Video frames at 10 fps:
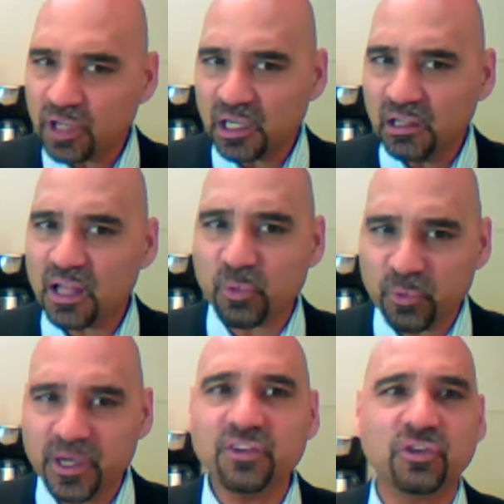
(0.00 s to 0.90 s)
We've done a
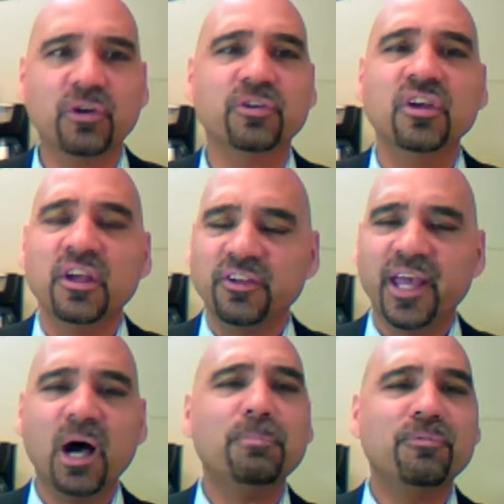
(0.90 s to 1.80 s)
lot of
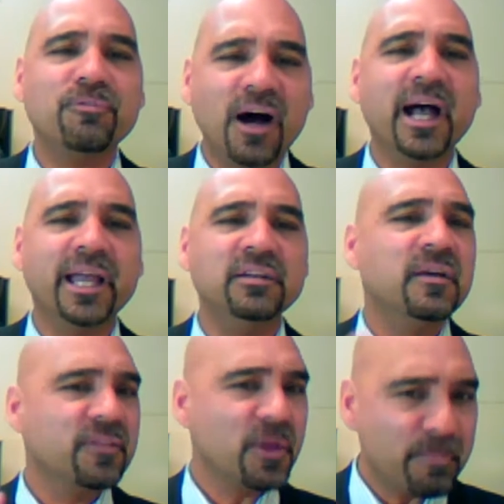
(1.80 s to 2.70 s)
research to help
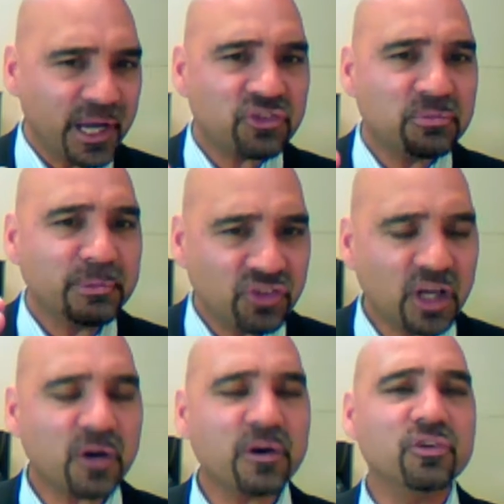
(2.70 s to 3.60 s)
find the
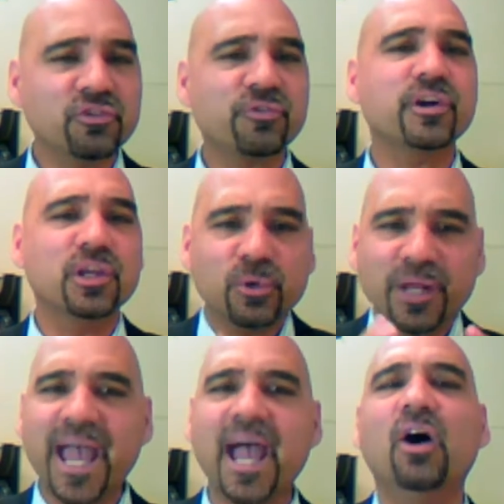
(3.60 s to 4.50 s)
best materials
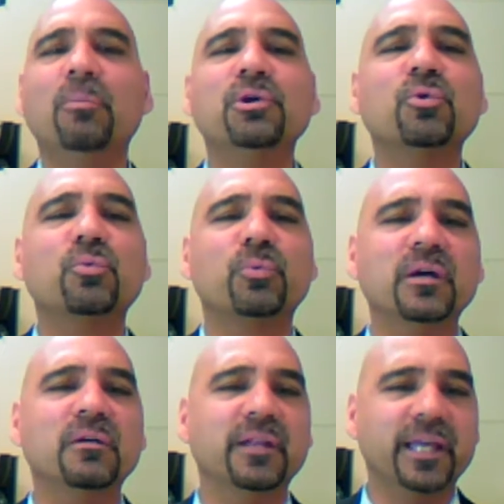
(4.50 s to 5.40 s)
for you to help
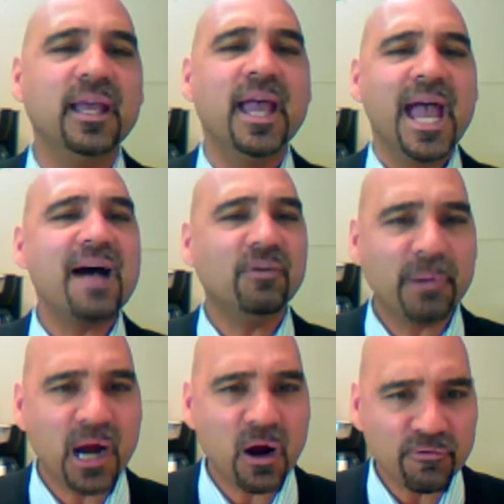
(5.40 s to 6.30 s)
you really
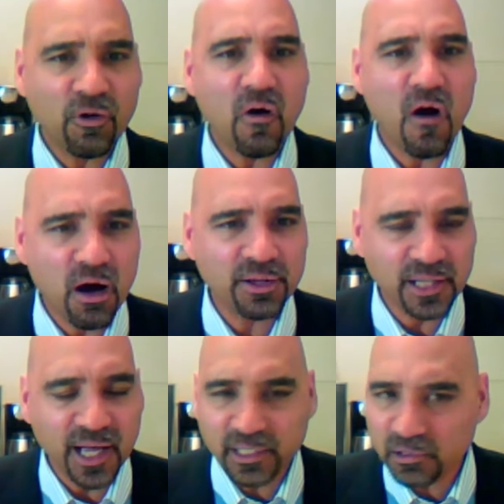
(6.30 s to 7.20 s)
have a powerful
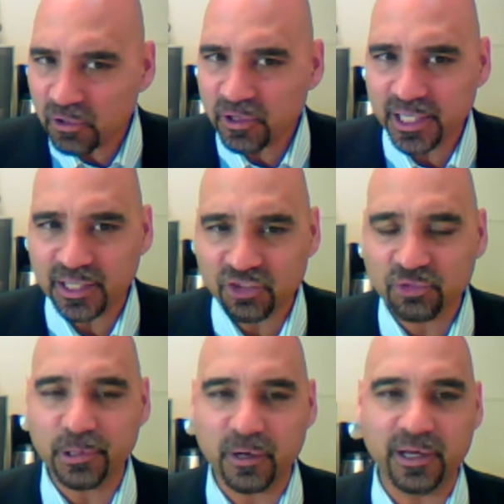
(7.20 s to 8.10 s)
online
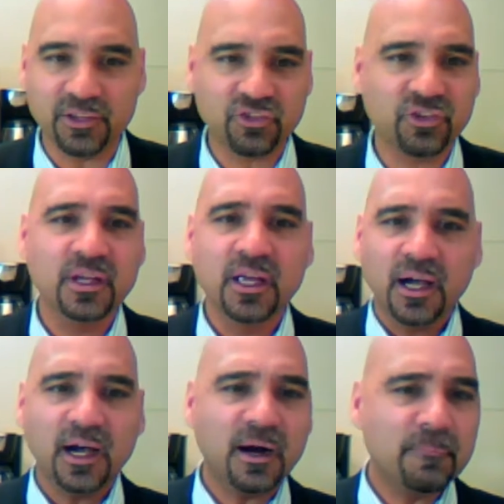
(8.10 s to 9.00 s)
learning
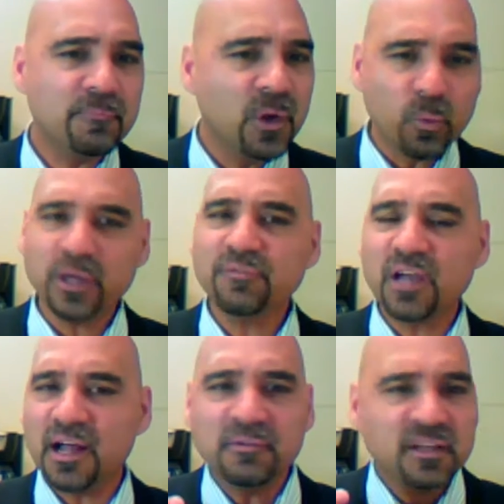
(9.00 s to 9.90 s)
experience.
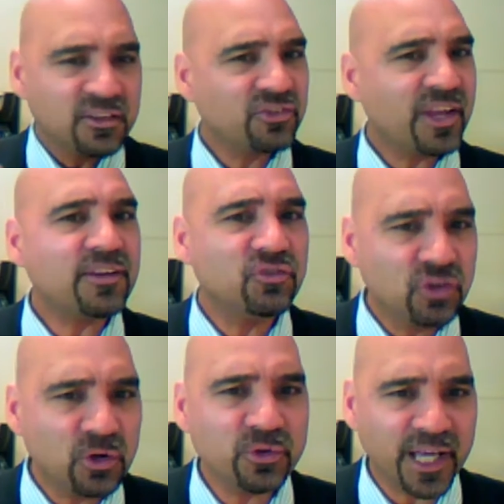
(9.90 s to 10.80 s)
We've got
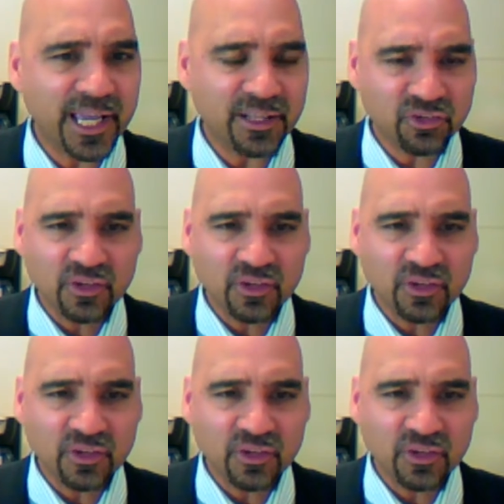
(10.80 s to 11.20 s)
set due